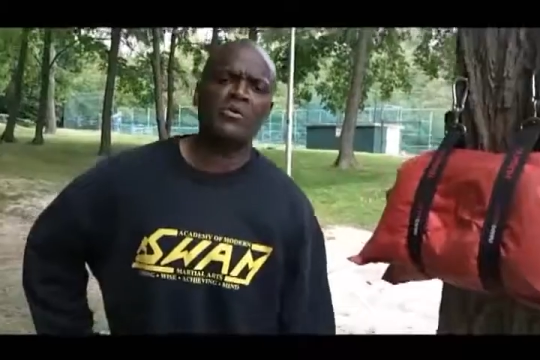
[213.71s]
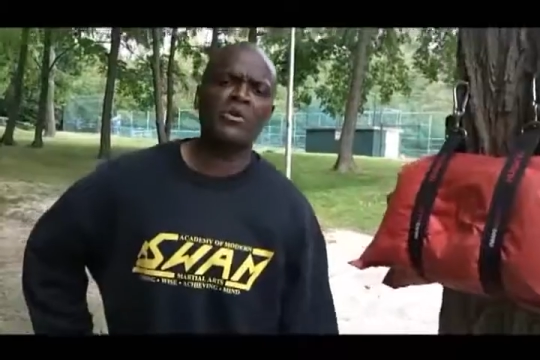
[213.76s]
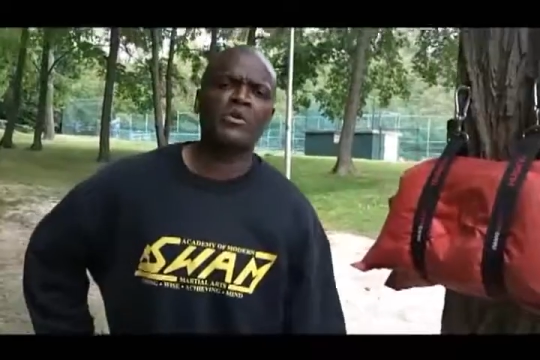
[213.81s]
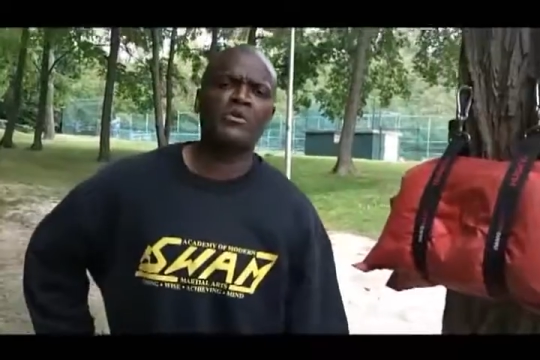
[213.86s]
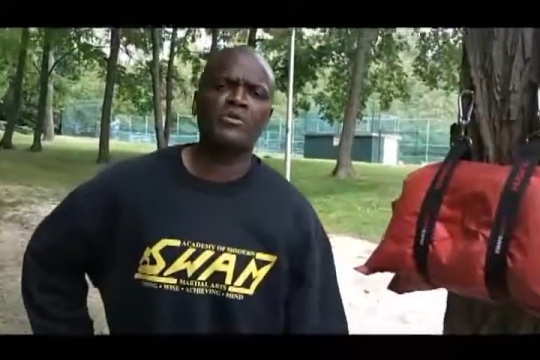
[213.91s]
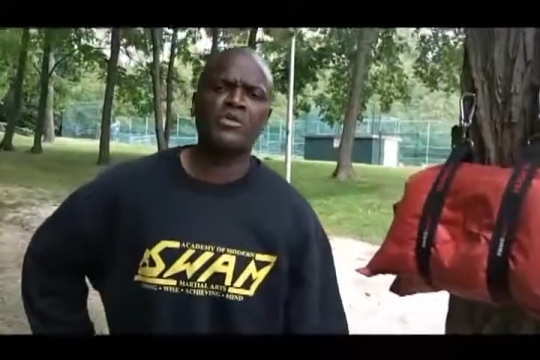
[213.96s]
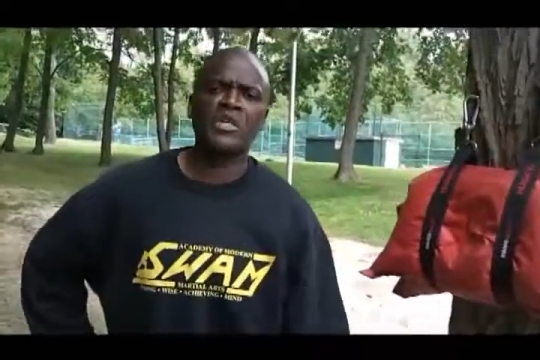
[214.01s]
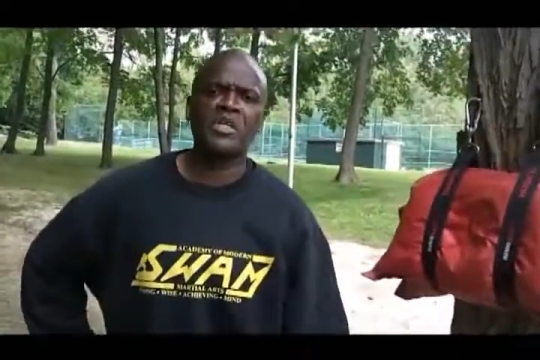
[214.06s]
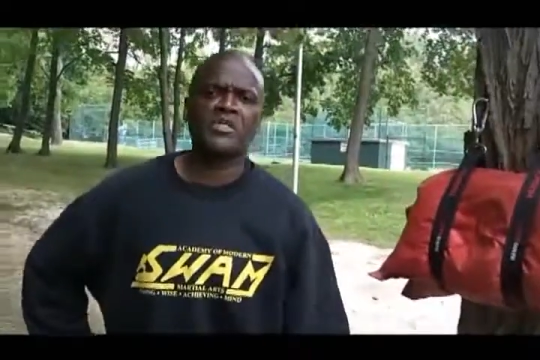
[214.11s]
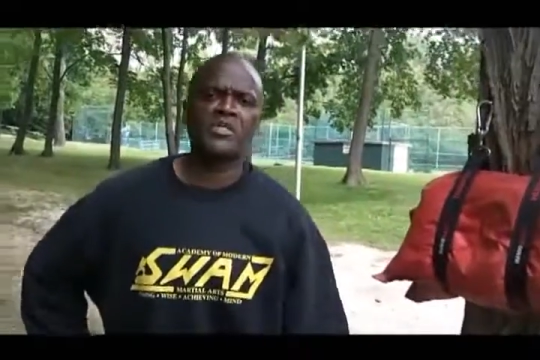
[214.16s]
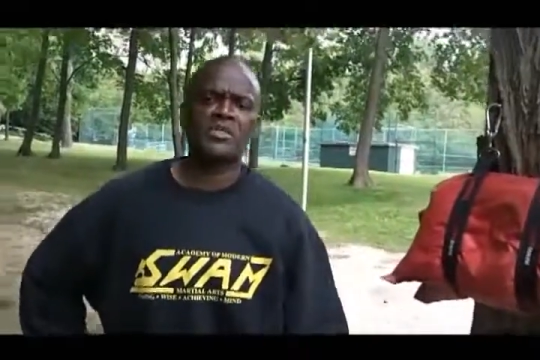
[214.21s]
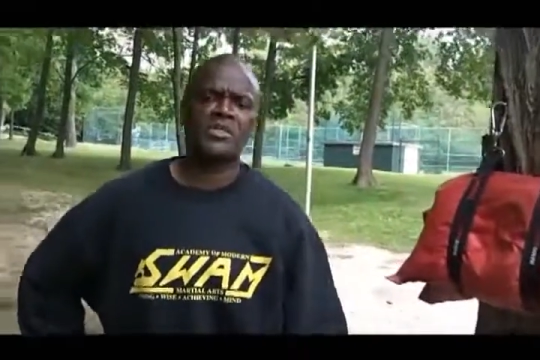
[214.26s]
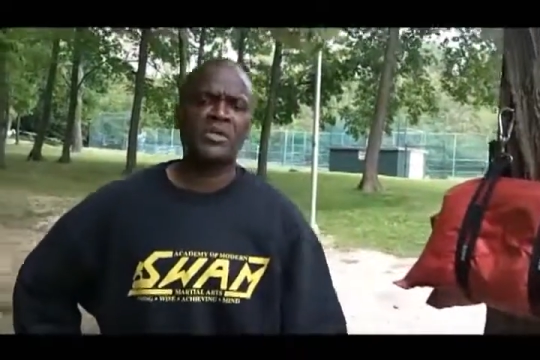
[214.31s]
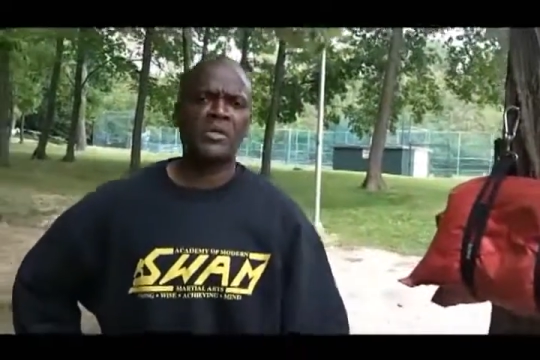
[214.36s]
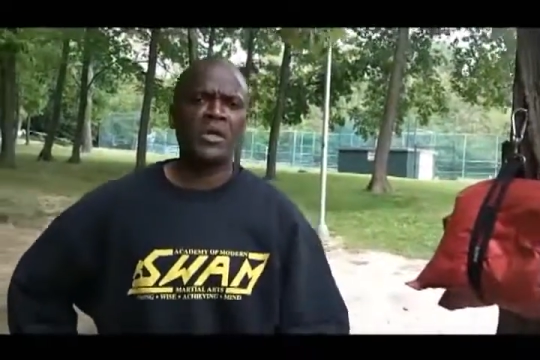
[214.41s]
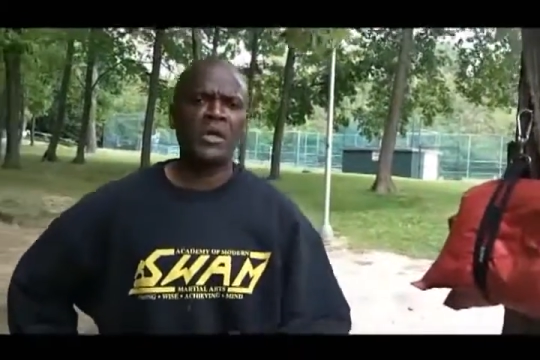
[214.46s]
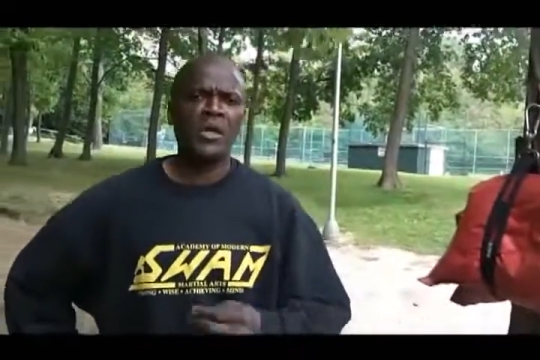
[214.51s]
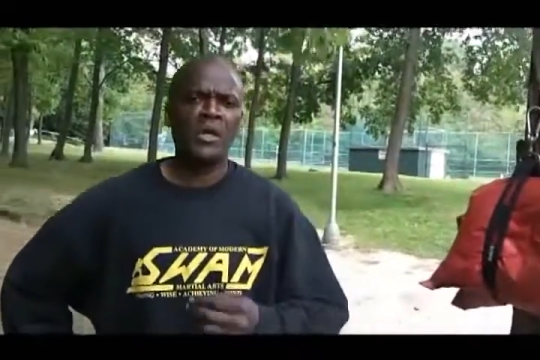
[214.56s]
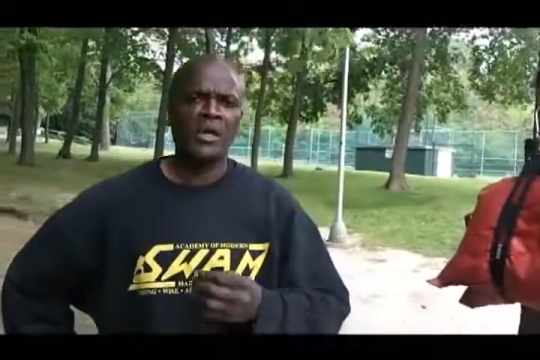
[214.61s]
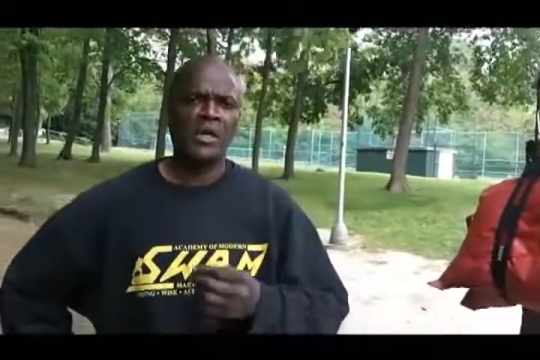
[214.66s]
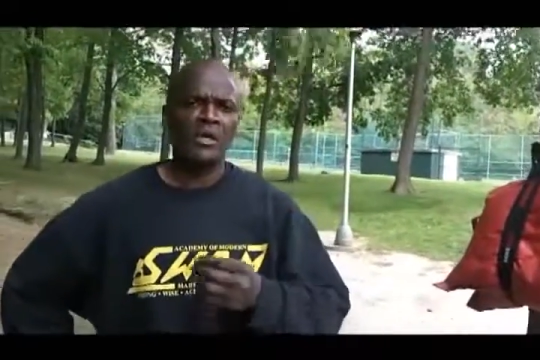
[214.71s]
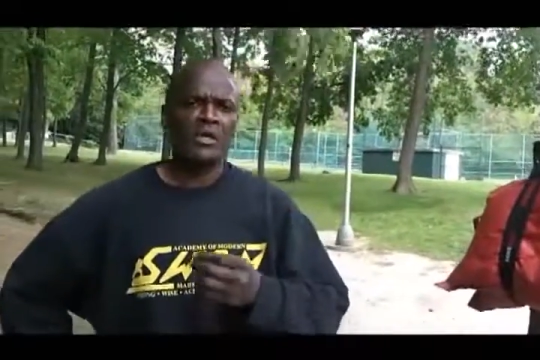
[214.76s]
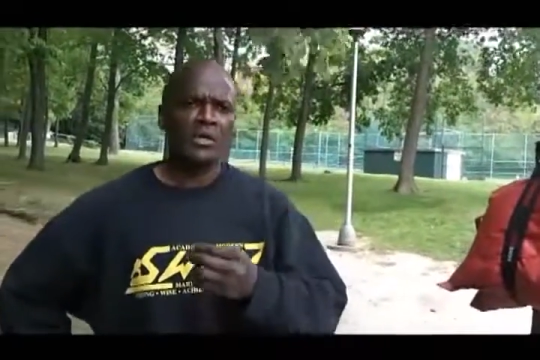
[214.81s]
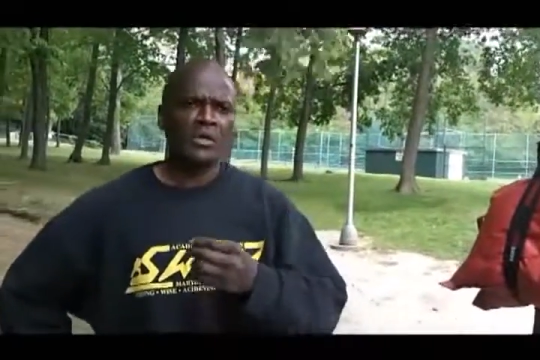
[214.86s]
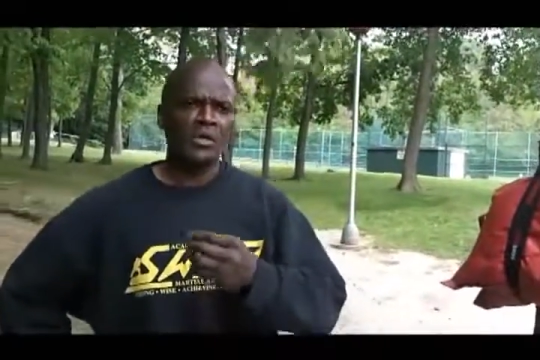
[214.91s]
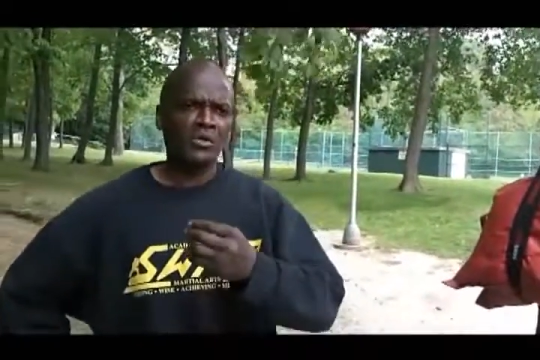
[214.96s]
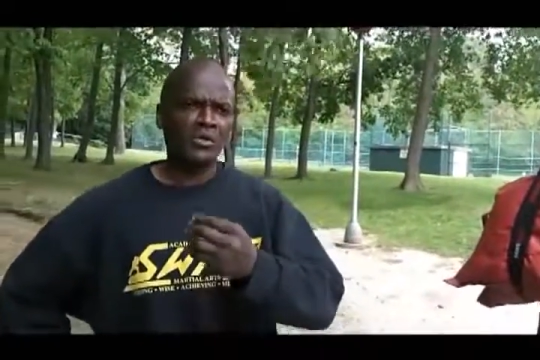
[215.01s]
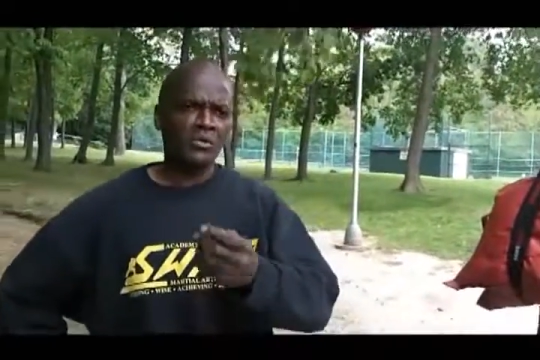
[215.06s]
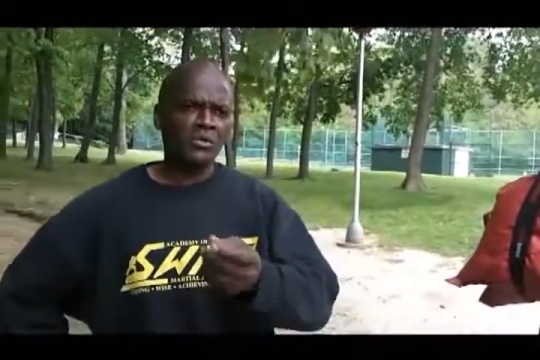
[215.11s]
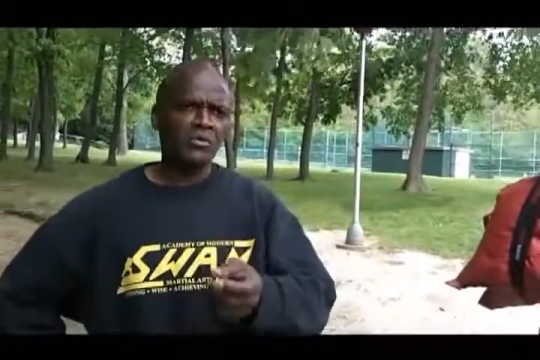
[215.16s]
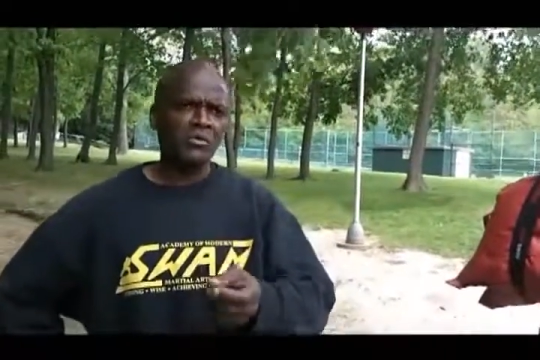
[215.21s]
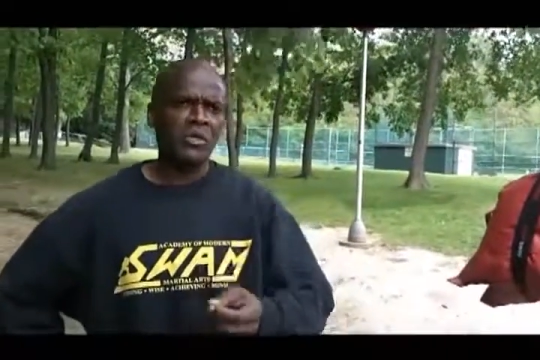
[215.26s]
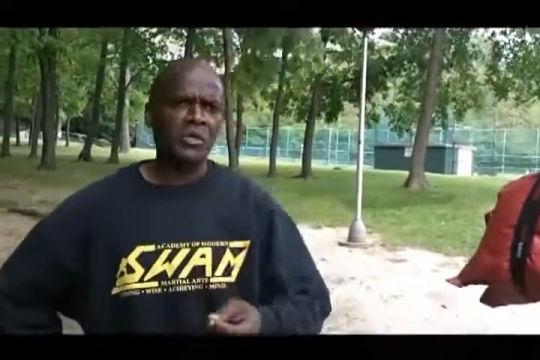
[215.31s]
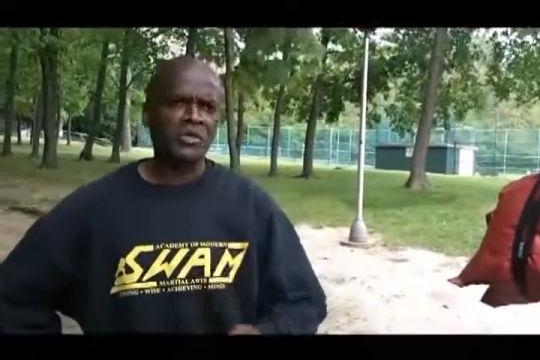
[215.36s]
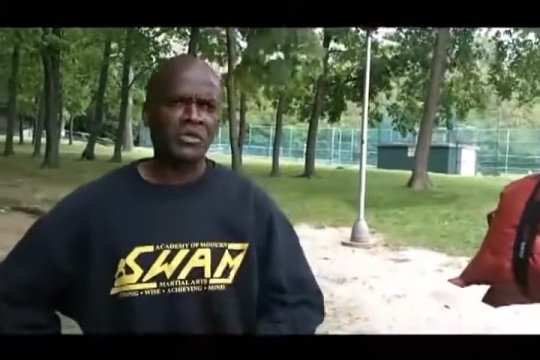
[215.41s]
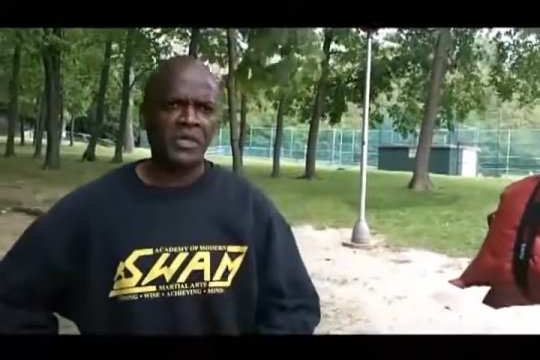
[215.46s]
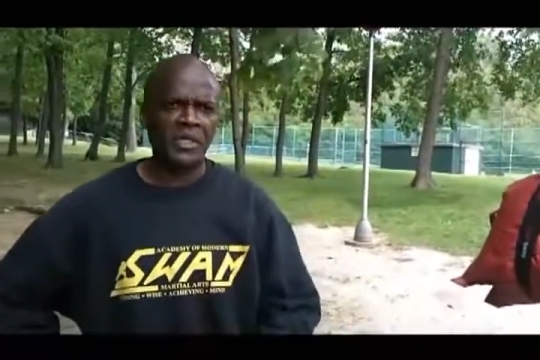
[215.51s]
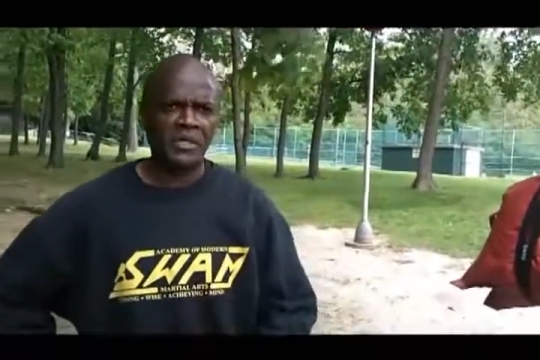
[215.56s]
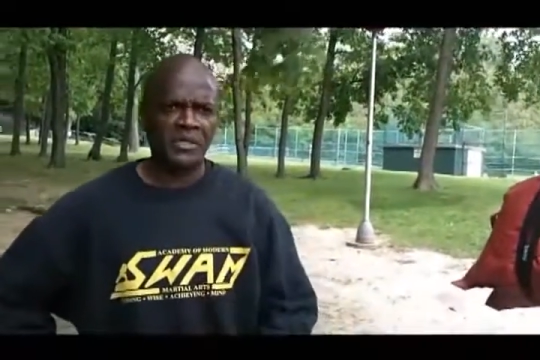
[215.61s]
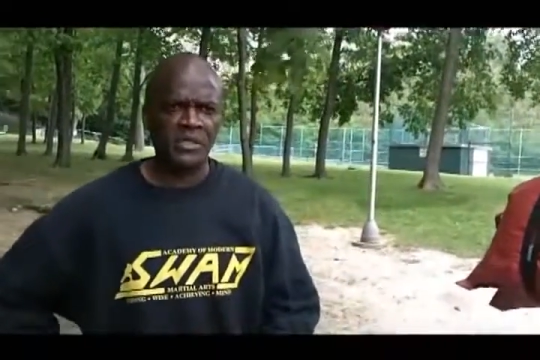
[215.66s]
Real teacher, you're a
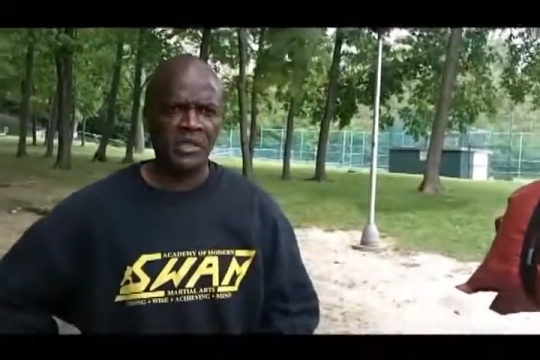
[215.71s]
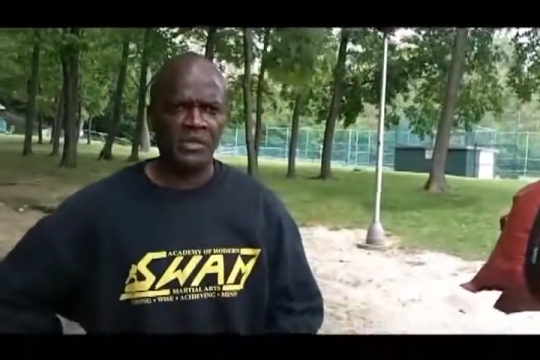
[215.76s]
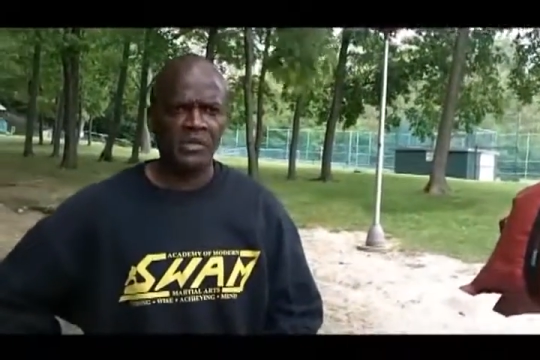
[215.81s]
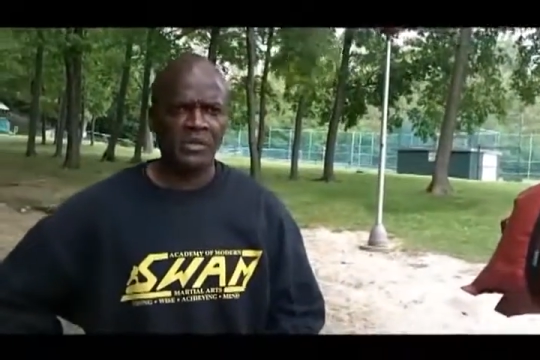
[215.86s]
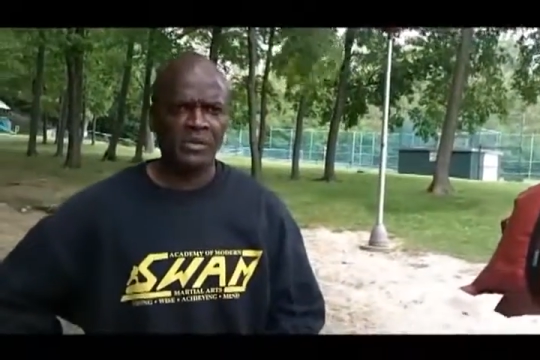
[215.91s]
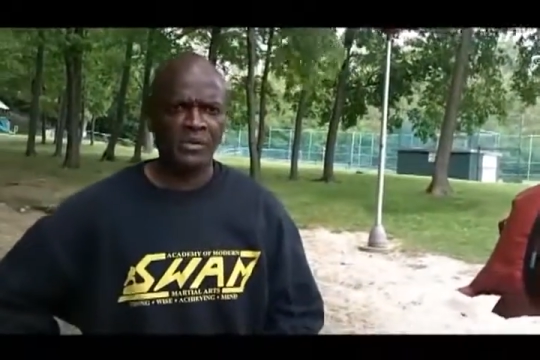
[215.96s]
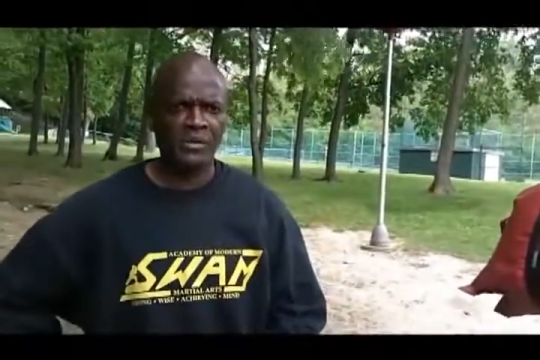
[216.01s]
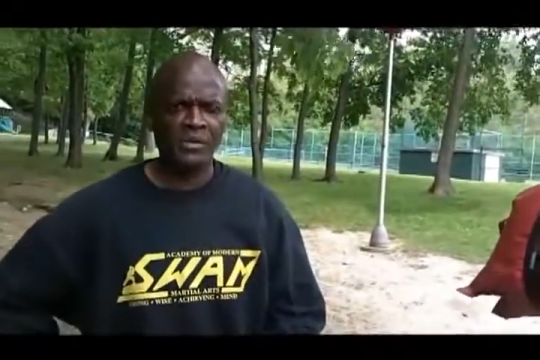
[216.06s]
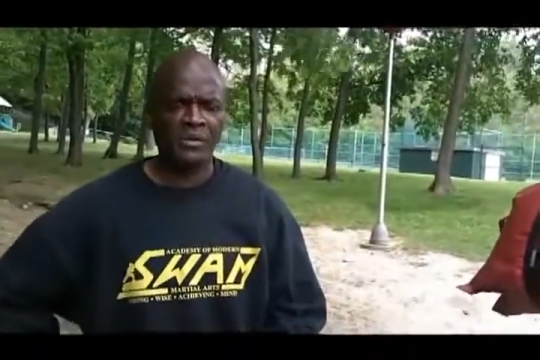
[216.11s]
real teacher.